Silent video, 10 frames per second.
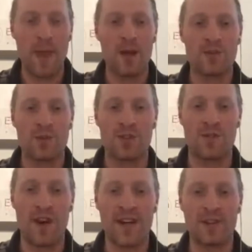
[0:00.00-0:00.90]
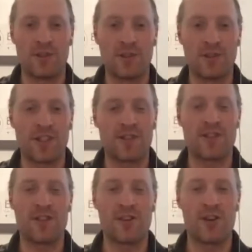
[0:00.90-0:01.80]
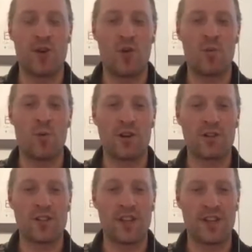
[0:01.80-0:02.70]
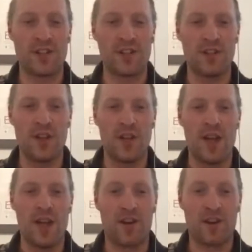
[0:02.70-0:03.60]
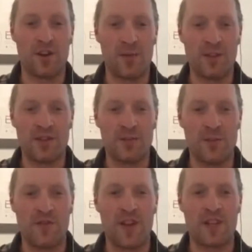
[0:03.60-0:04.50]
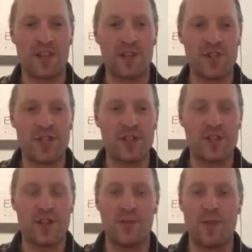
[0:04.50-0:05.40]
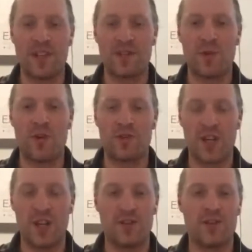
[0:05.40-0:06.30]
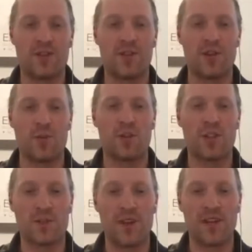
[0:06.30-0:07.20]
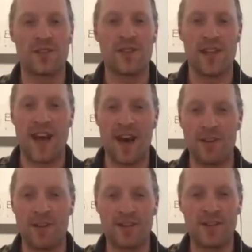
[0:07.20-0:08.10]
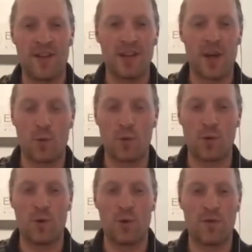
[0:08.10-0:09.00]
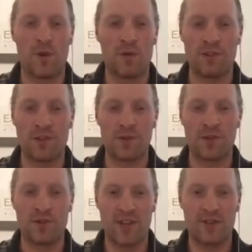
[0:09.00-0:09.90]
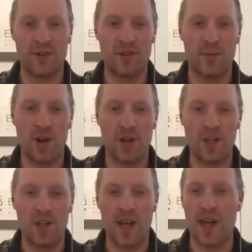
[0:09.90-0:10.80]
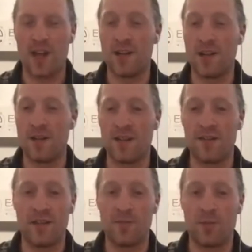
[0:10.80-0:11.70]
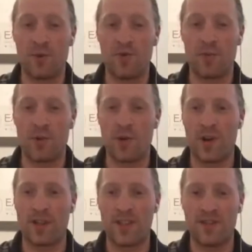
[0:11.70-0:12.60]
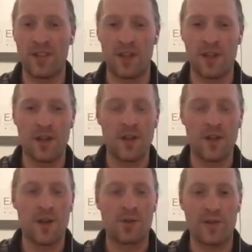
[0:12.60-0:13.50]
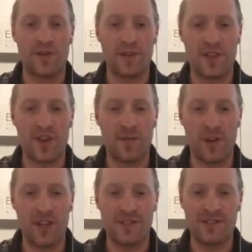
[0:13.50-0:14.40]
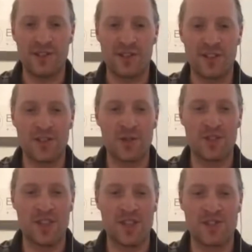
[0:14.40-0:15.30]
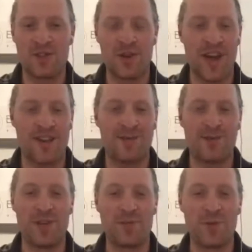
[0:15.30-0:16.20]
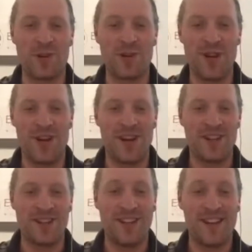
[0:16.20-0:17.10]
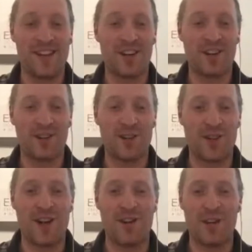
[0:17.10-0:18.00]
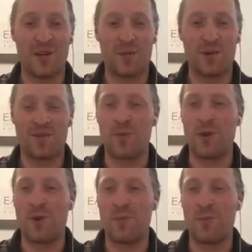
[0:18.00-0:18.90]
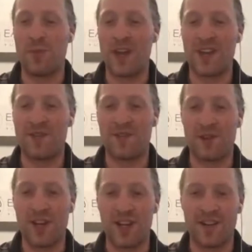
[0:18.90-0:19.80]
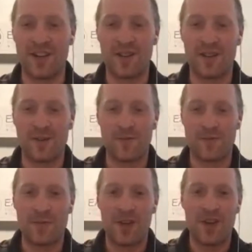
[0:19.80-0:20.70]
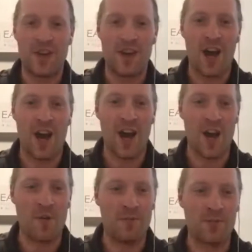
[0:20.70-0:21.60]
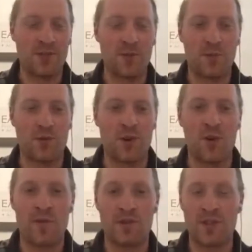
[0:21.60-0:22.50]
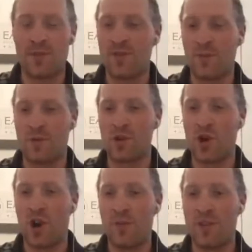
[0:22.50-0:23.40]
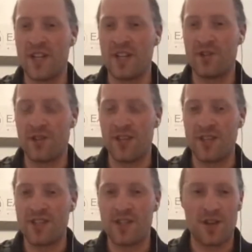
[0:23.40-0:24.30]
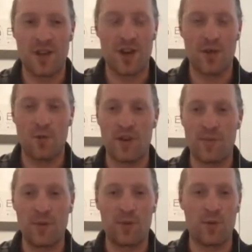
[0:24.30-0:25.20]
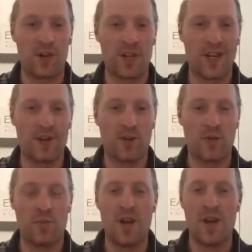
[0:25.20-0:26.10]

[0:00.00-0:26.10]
So it's vital to consider your home workstation ergonomics to prevent injuries and make small changes to your workspace and habits that will overall reduce stress on your body and even improve your productivity. So if you're suffering, the good news is you don't have to anymore. Today, you're going to learn how you can work from home, pain-free. So we'll go over some of the most common injuries with people working at home.